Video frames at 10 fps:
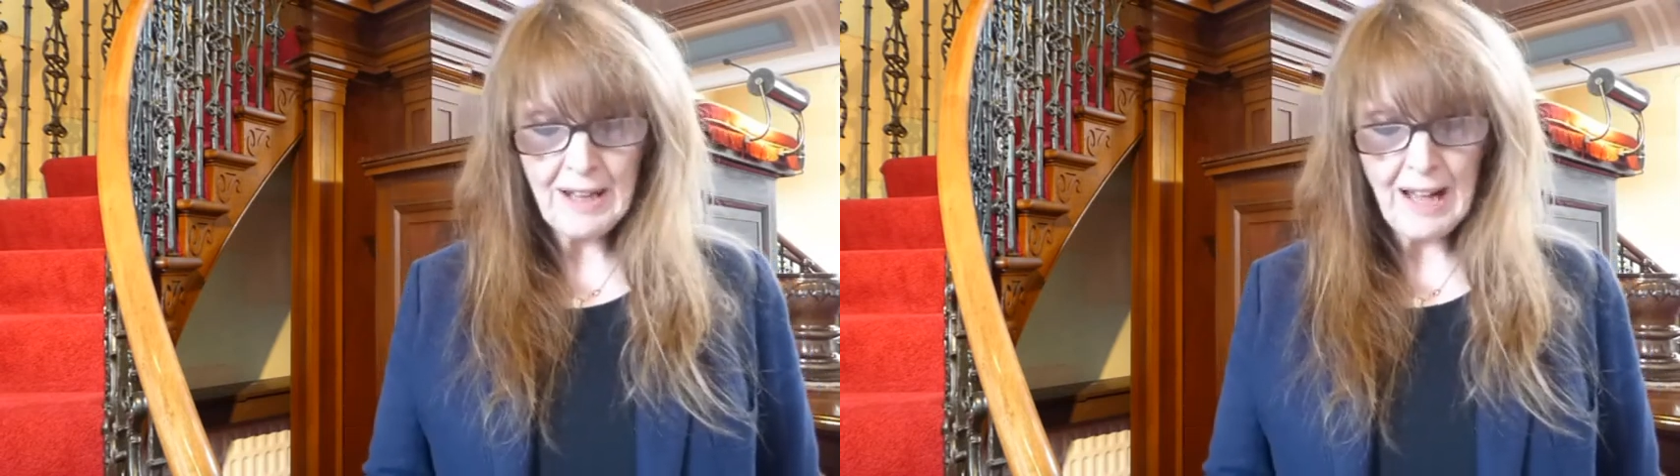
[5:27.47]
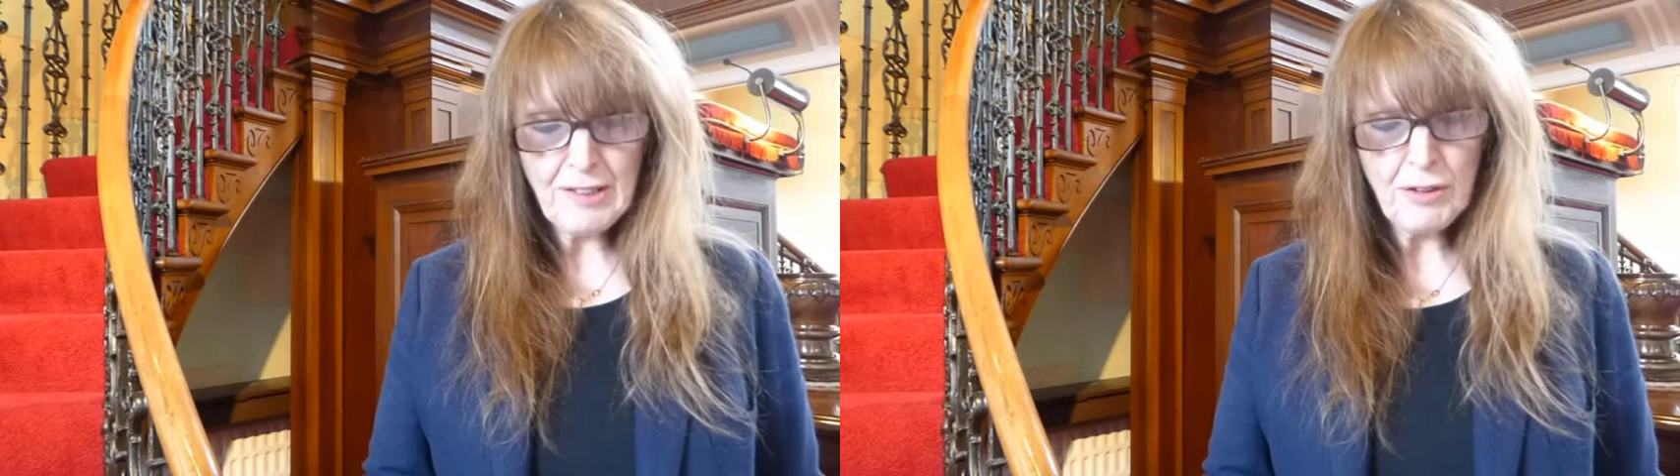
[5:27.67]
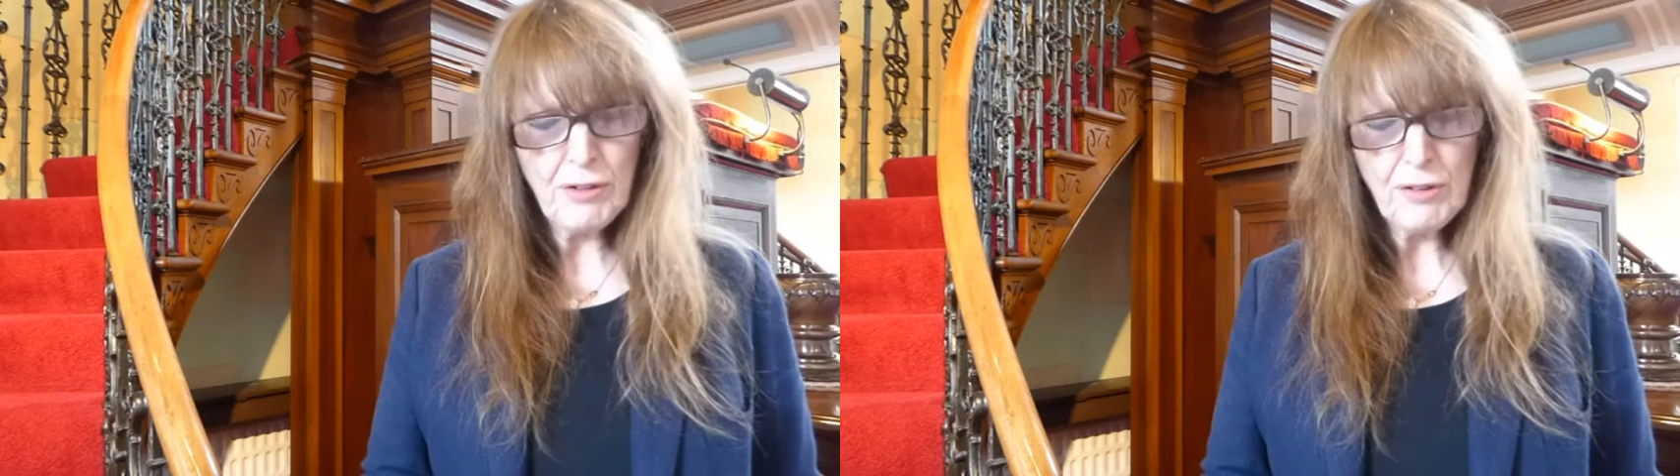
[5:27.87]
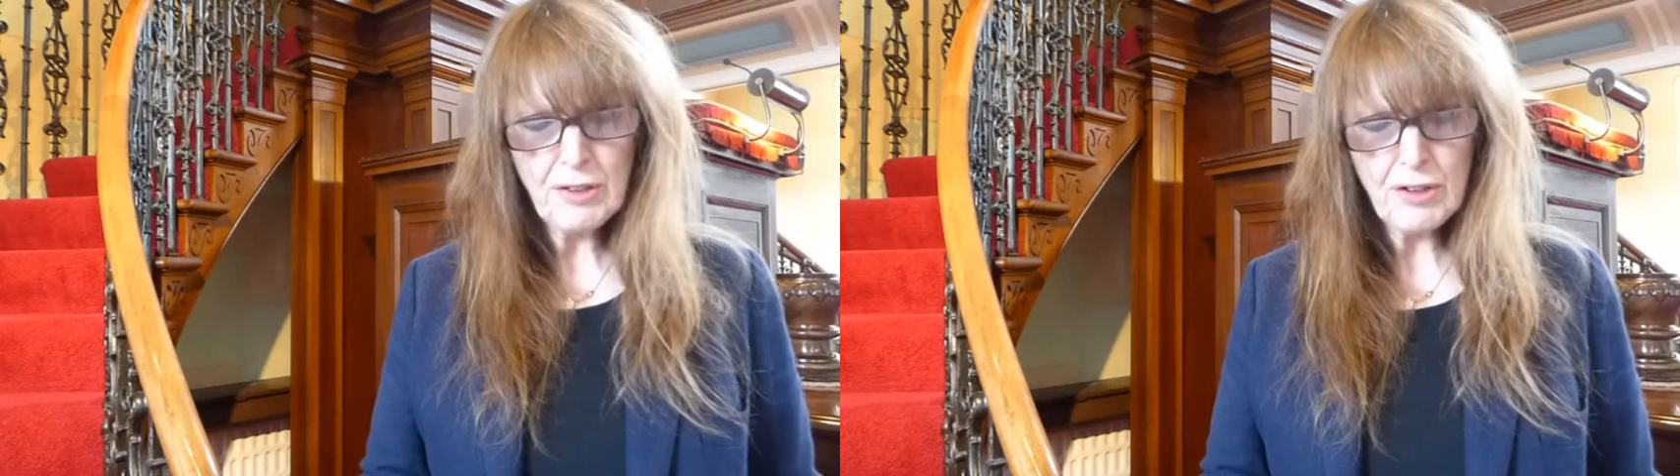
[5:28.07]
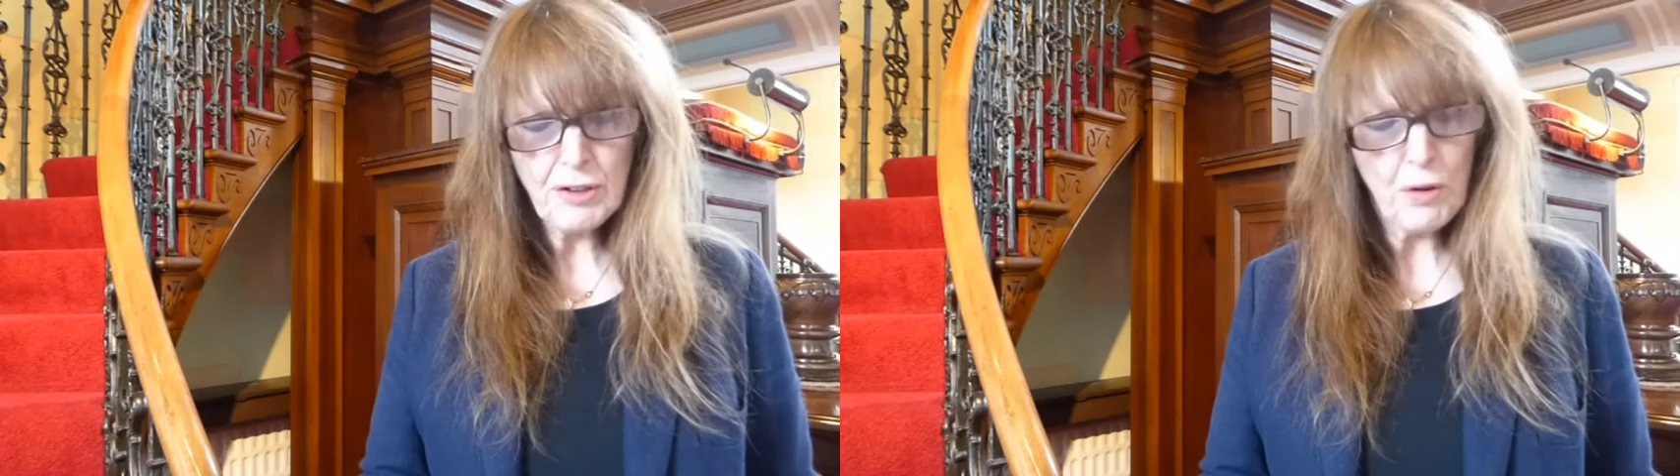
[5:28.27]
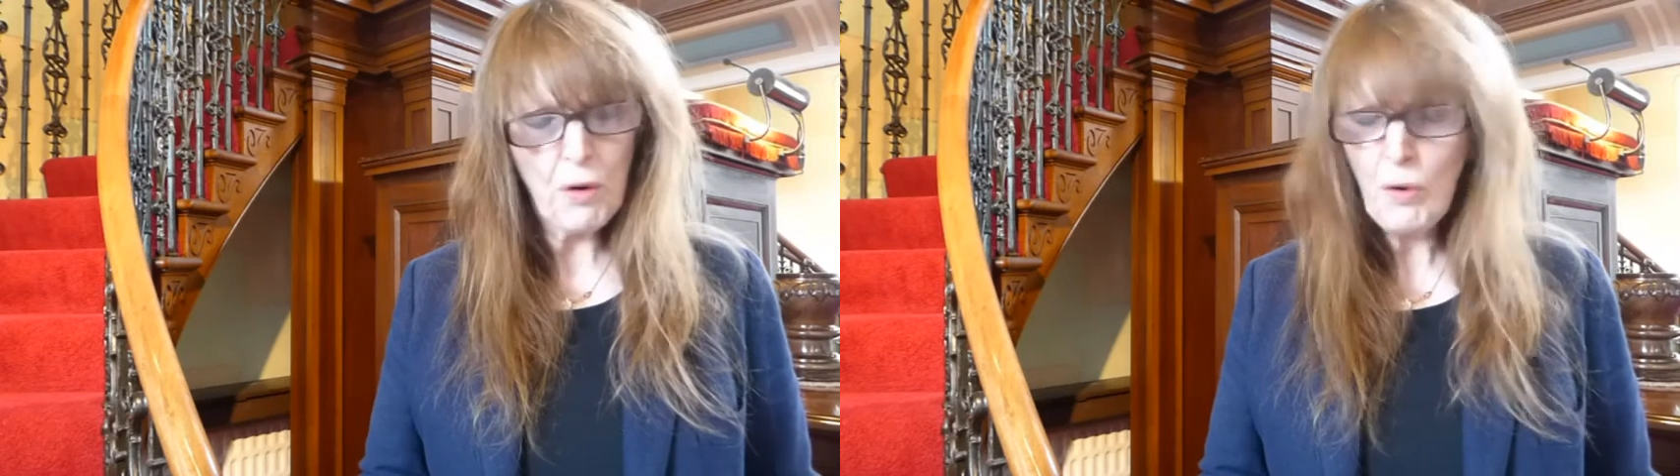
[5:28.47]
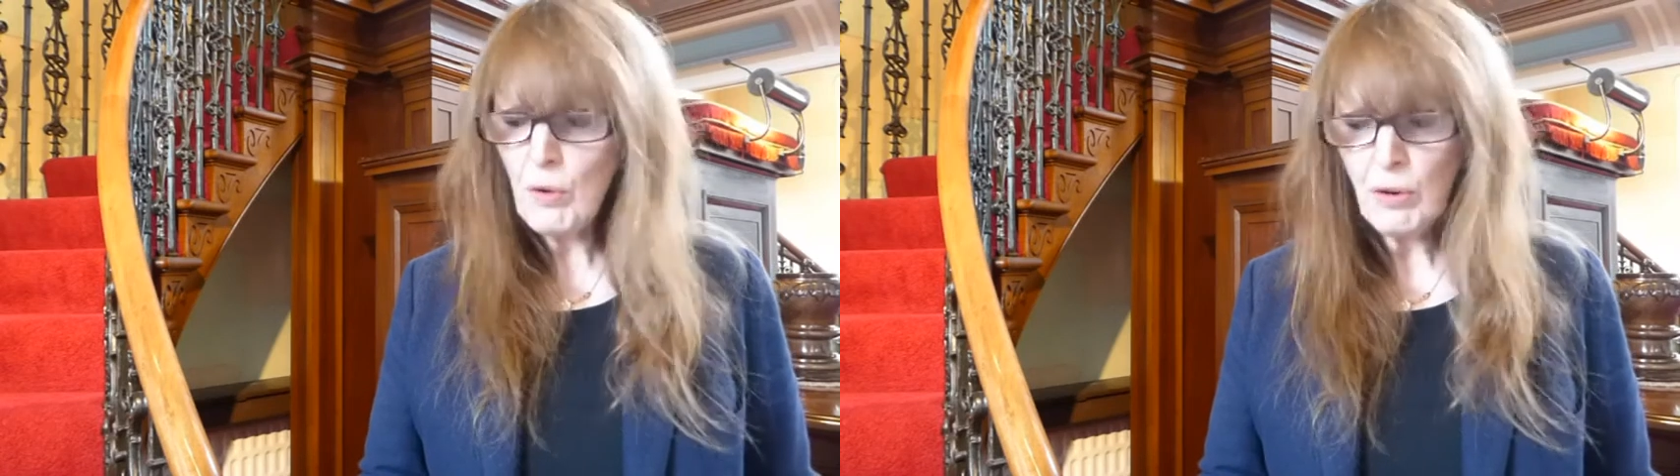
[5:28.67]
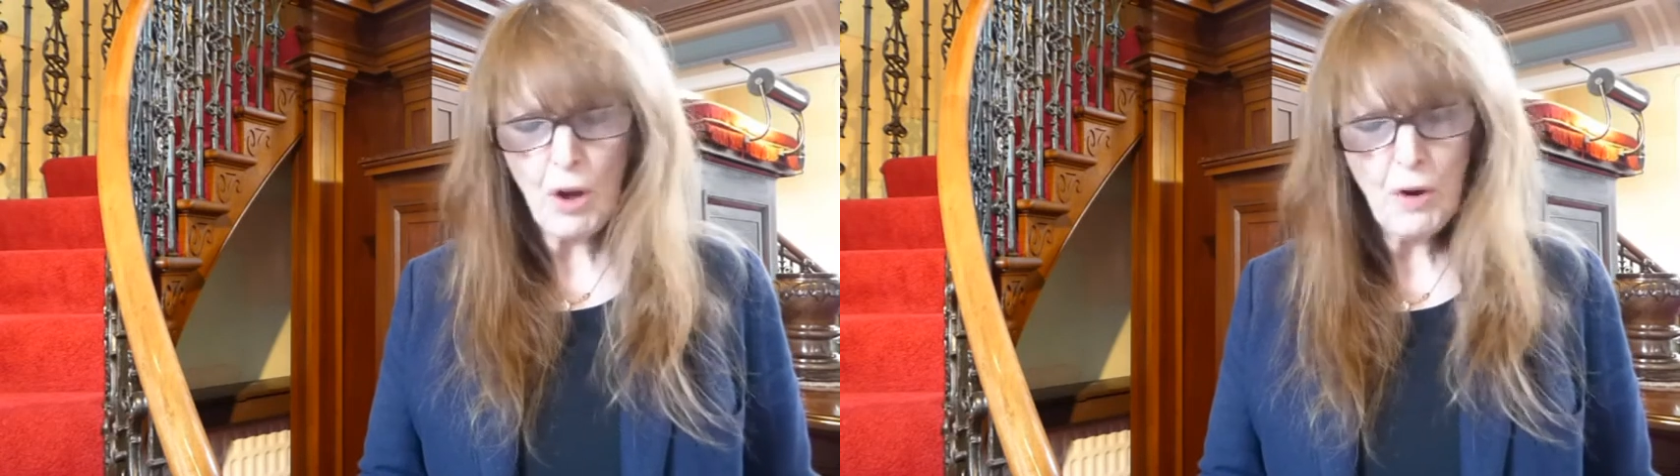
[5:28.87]
has caused us
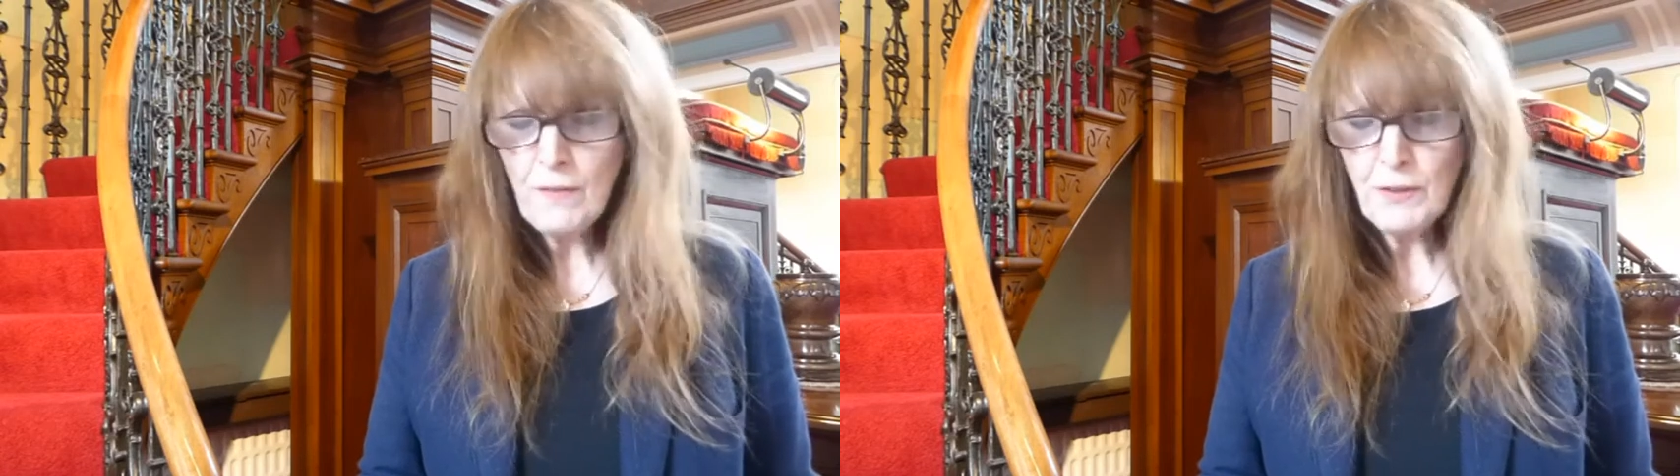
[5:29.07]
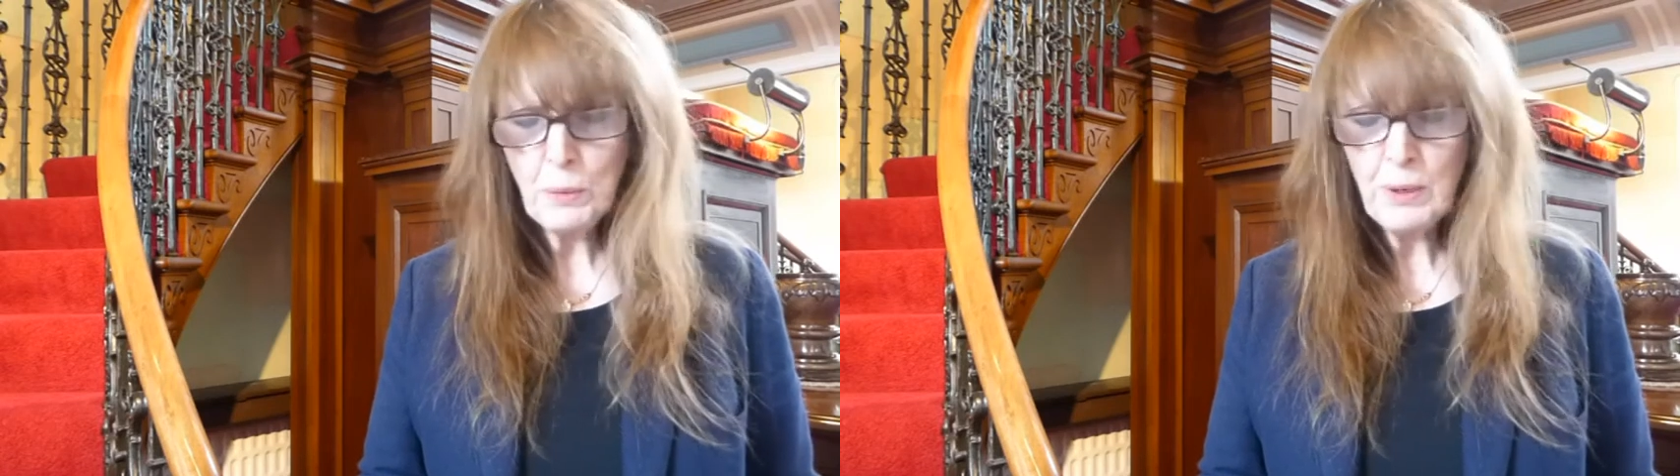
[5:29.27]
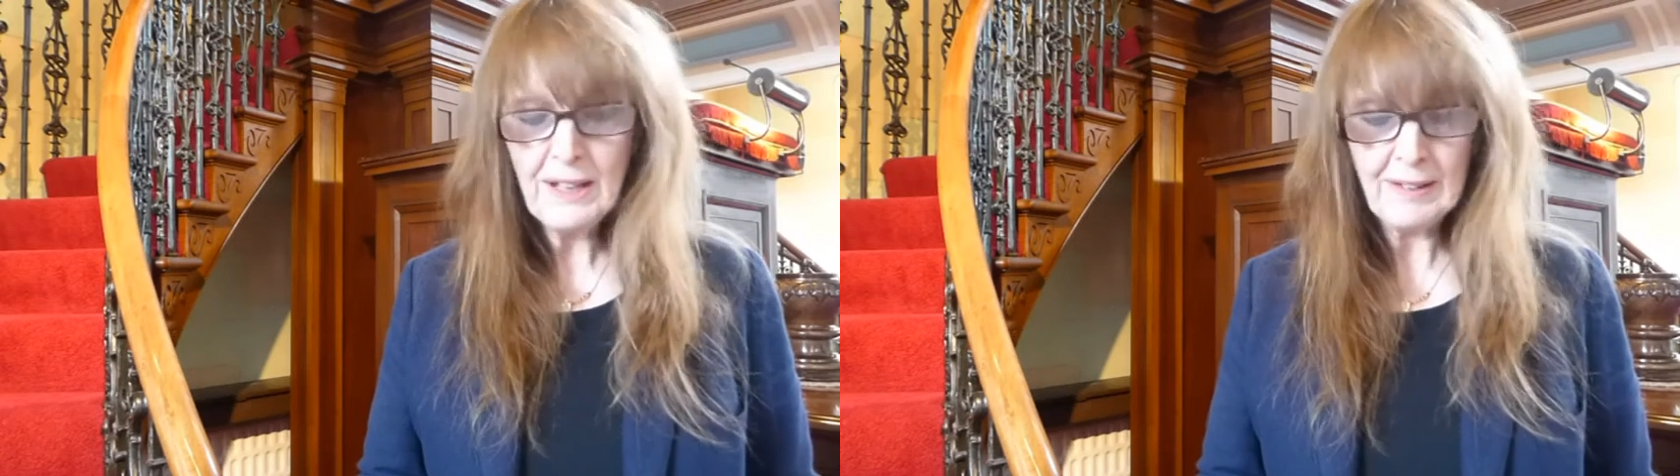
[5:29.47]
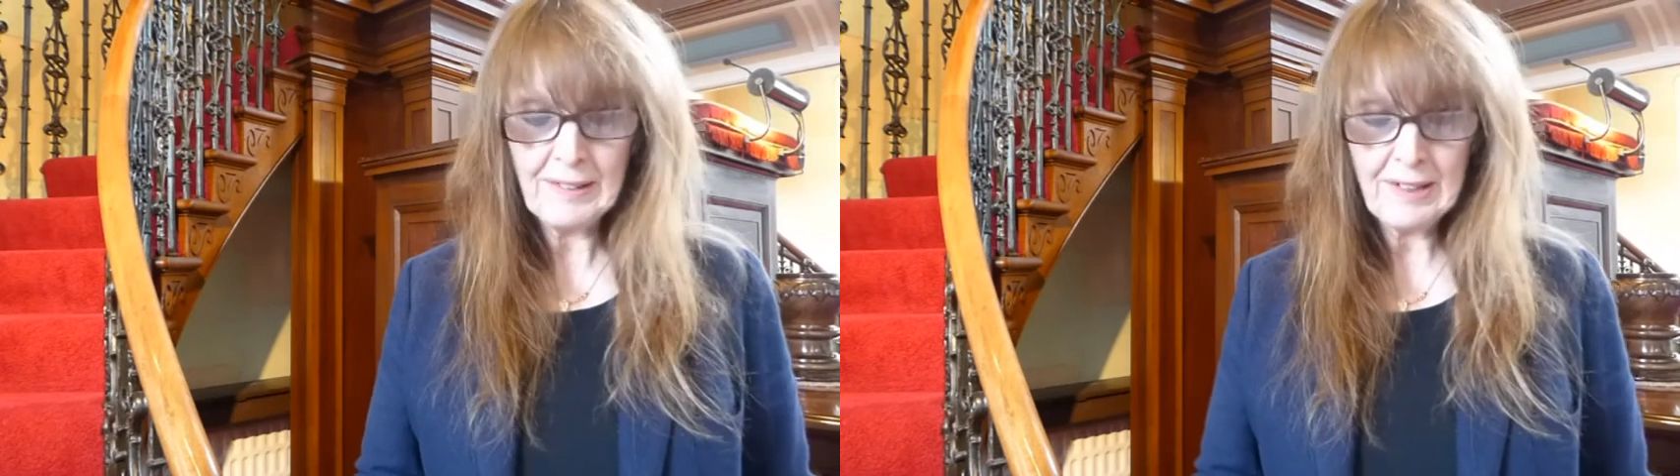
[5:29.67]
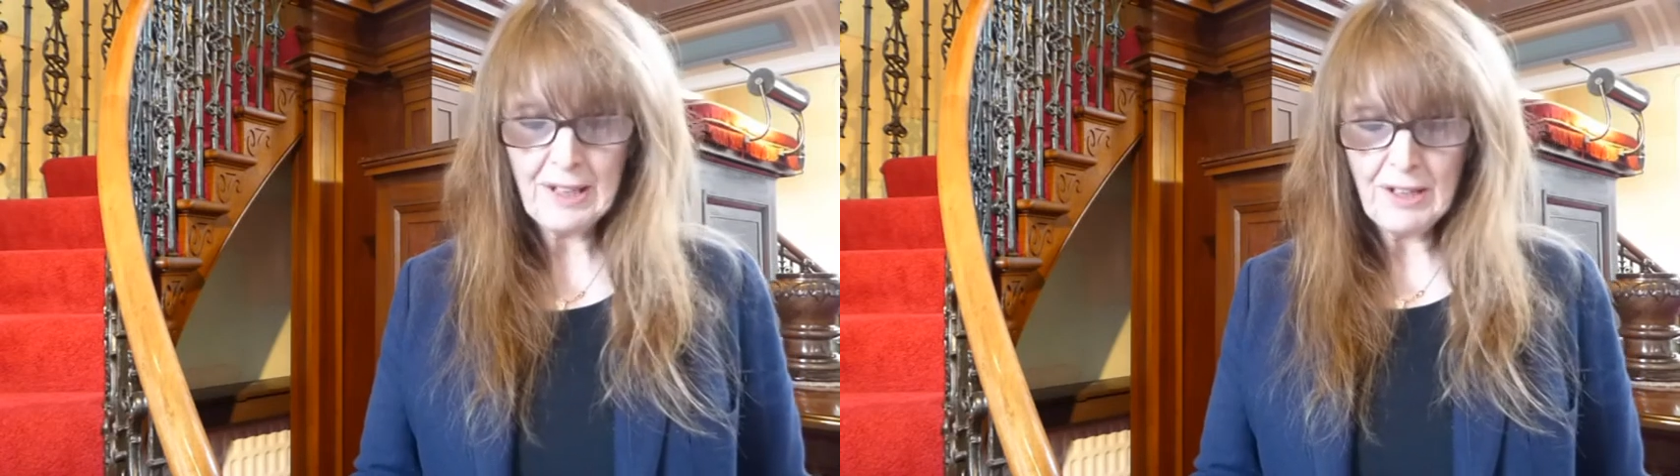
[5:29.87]
all over the world